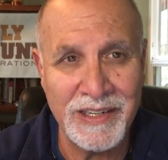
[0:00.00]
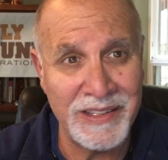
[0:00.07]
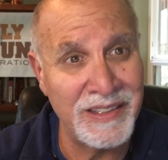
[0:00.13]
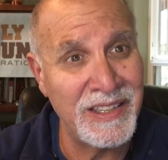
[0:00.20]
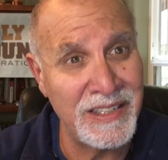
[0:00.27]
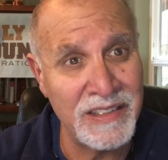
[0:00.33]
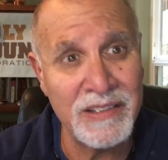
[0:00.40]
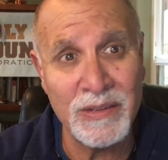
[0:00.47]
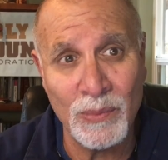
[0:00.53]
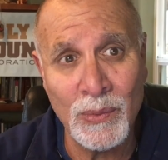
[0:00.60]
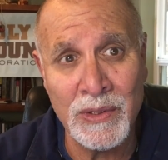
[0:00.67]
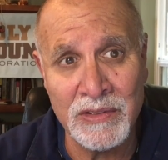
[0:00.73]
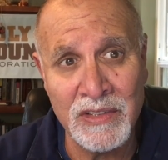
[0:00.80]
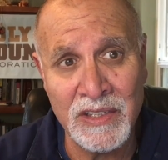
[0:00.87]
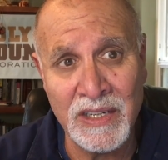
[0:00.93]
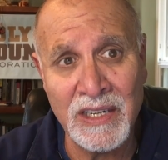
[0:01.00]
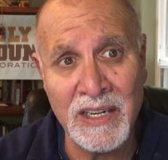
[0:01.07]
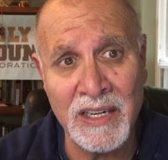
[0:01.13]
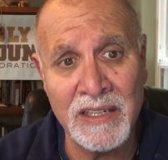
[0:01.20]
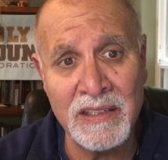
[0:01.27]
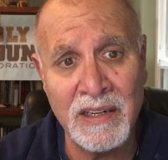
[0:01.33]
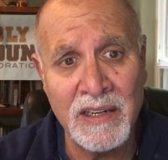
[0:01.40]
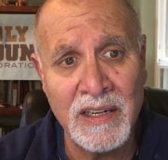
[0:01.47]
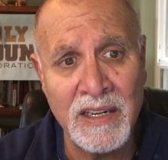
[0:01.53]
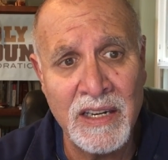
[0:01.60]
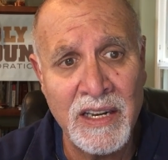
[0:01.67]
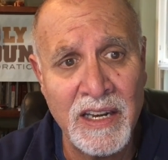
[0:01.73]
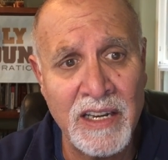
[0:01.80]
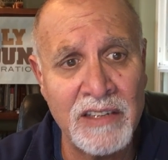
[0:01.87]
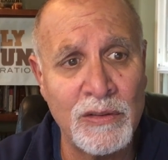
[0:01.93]
And these, once again,
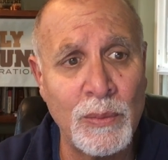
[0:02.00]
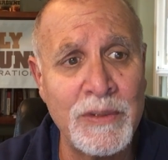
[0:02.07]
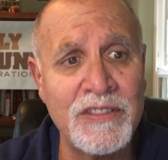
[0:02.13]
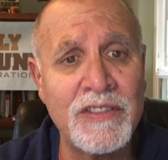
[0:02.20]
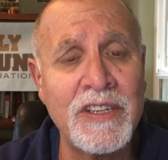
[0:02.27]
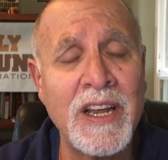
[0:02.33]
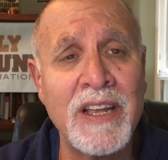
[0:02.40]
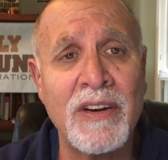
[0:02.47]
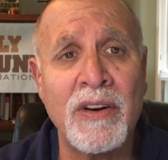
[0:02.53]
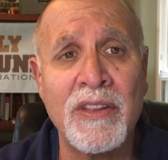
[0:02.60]
as we've said,